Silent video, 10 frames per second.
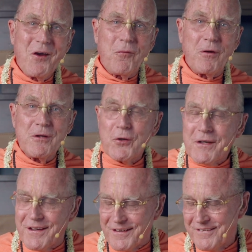while
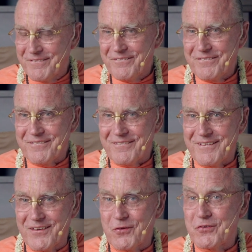looking
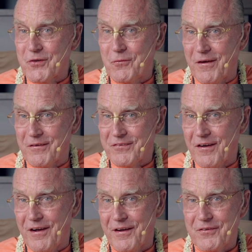into Sri Radha's
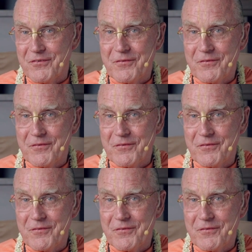eyes.